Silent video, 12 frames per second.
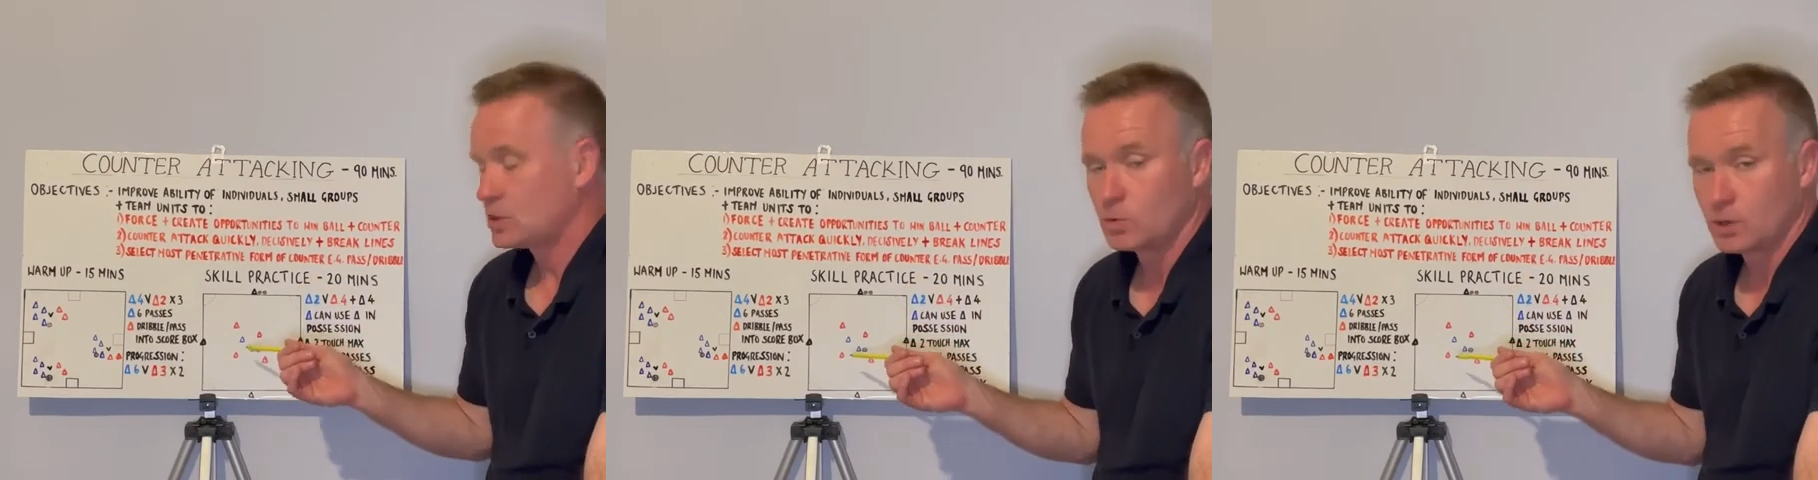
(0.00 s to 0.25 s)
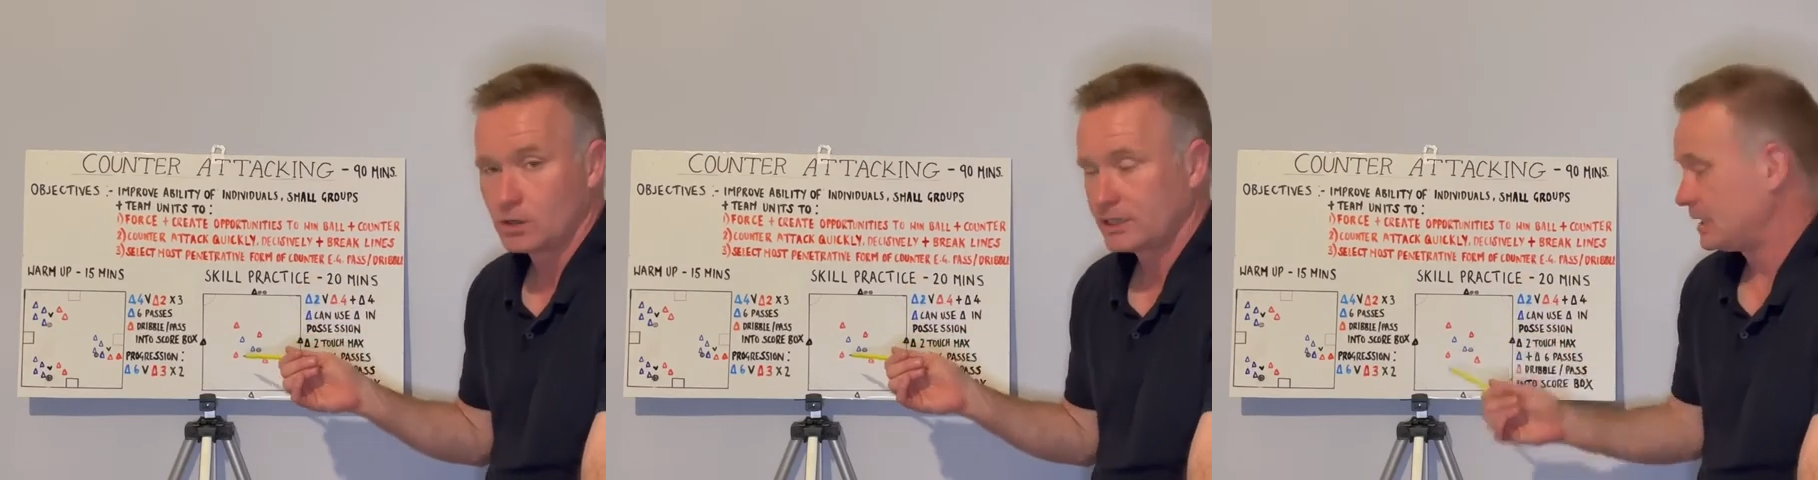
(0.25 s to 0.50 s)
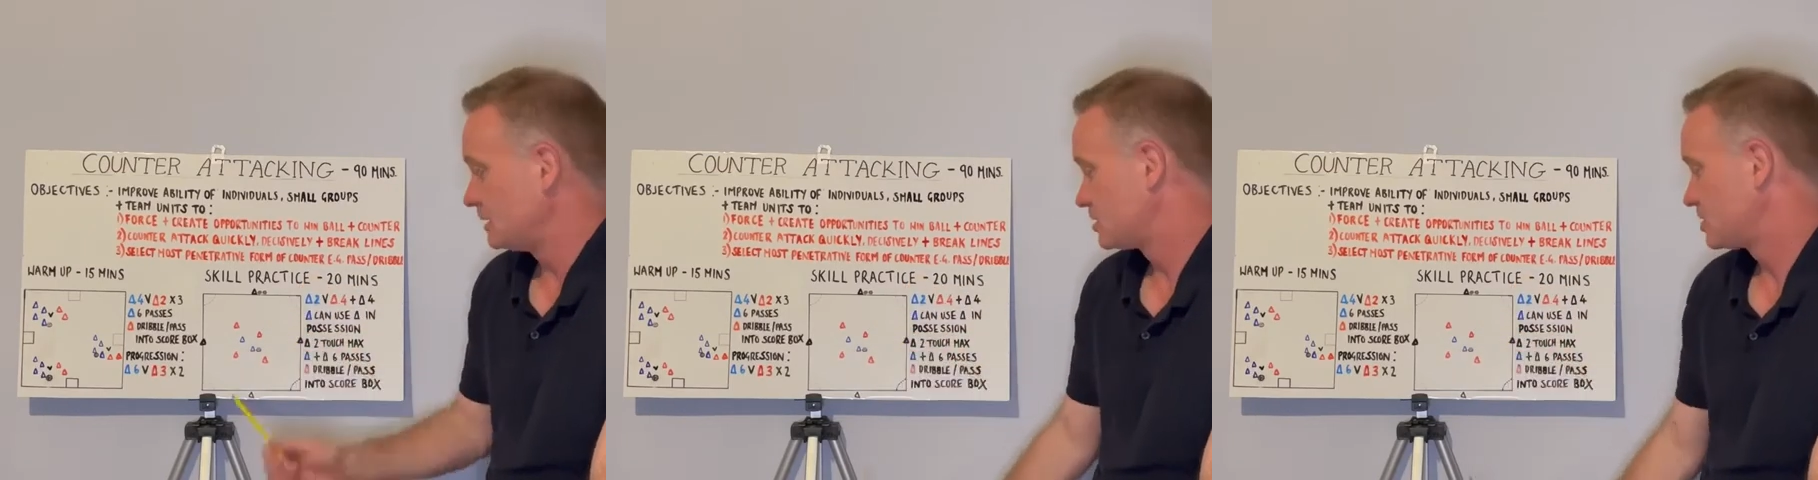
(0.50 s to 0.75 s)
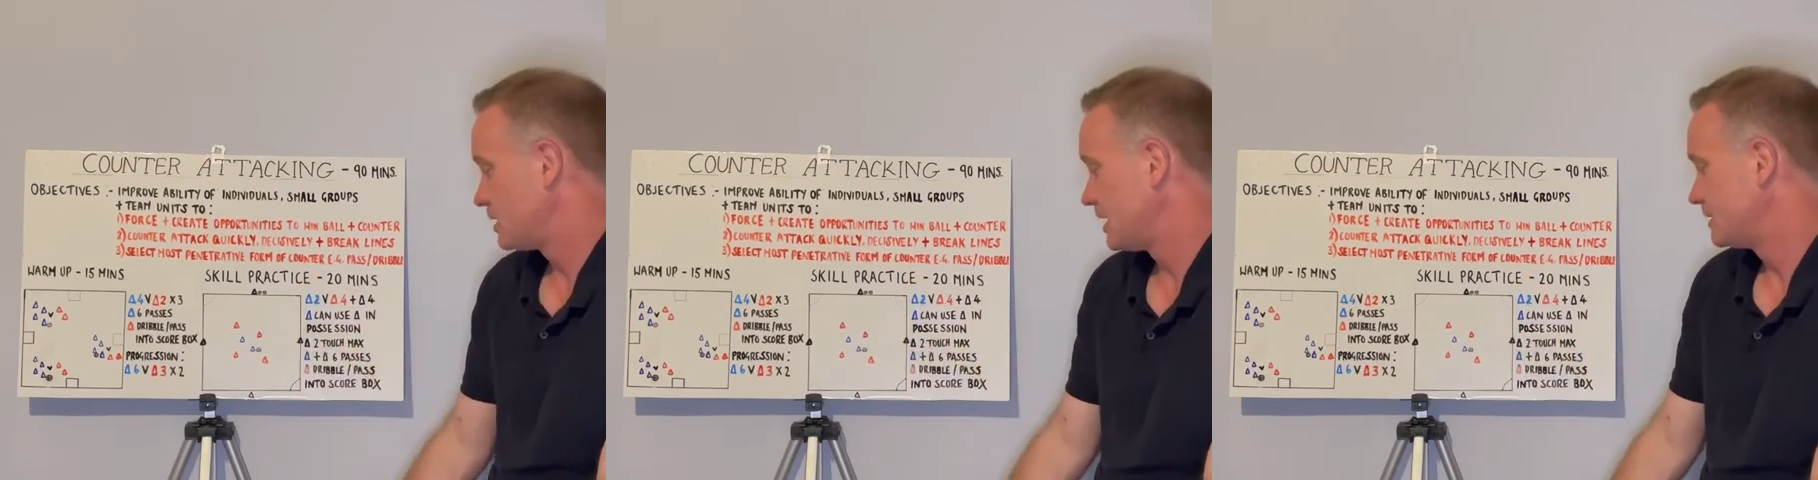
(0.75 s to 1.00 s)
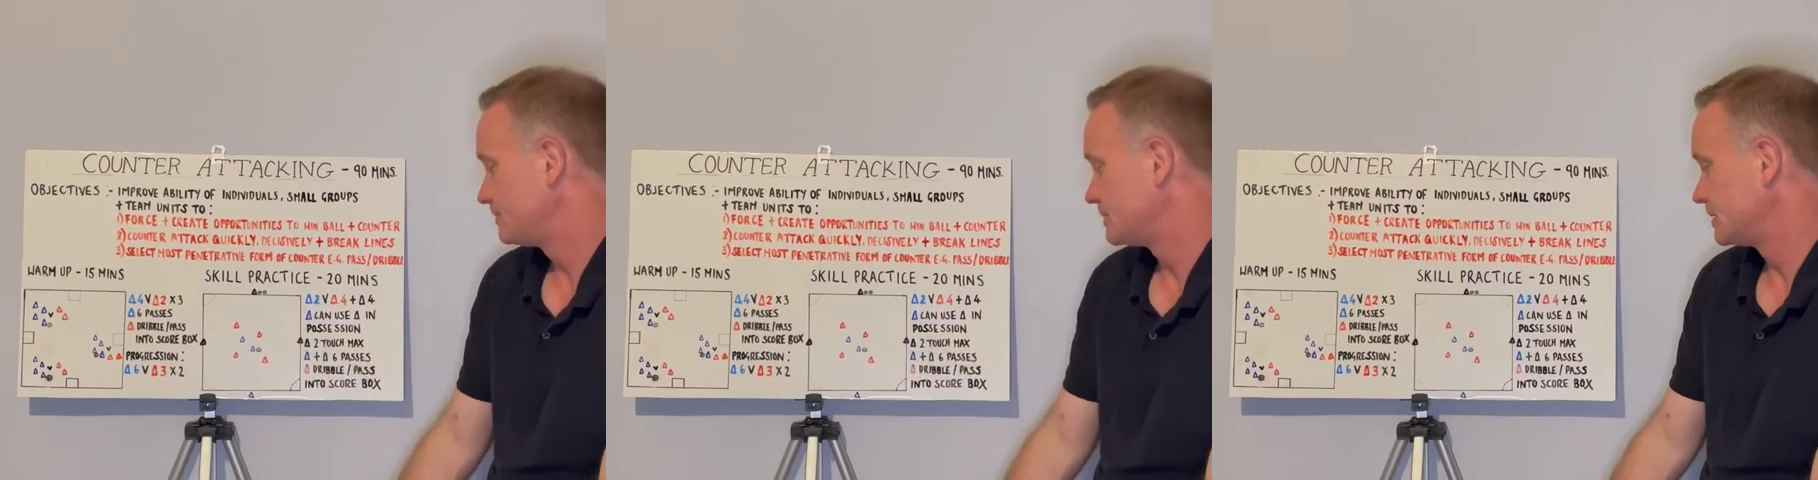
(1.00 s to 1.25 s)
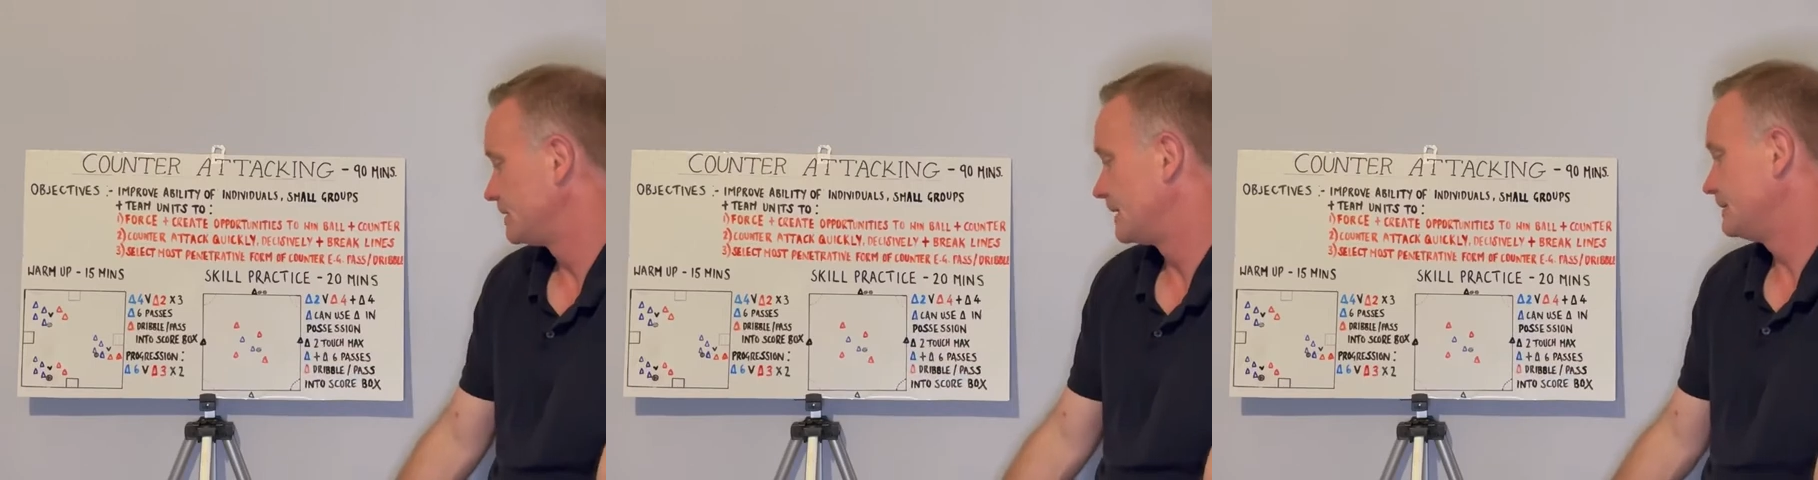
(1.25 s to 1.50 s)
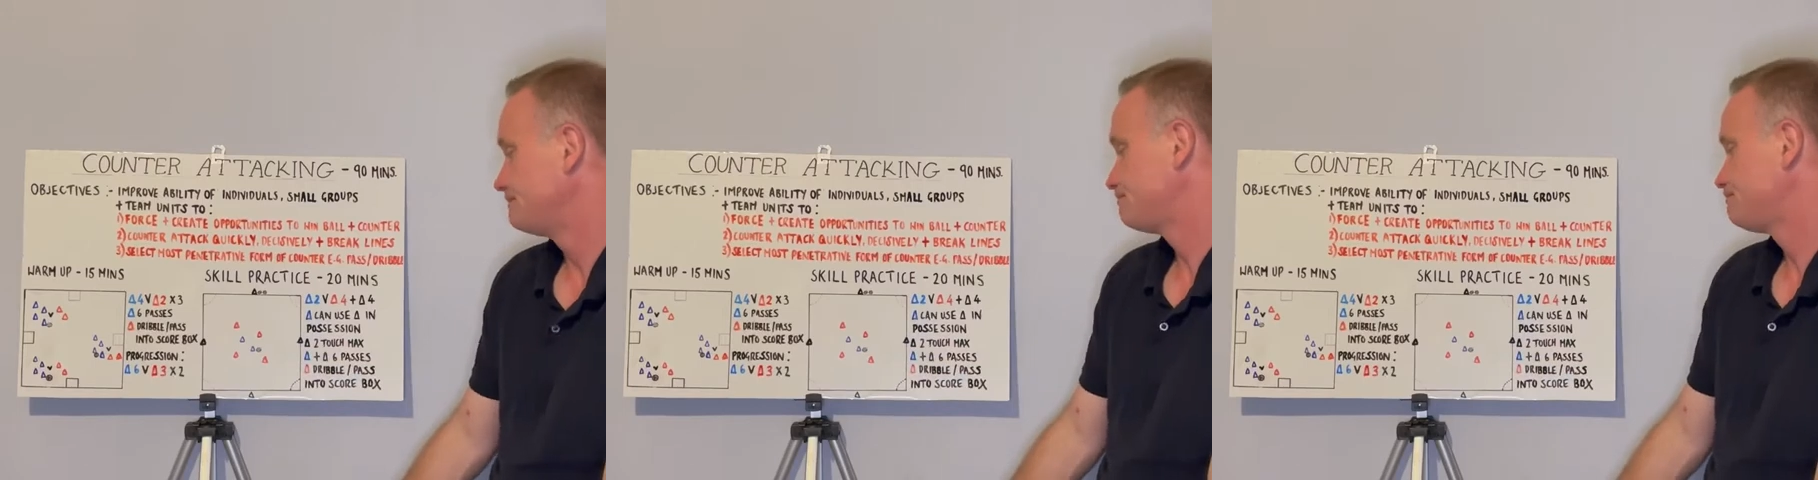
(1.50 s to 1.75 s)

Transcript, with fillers: work inside, okay?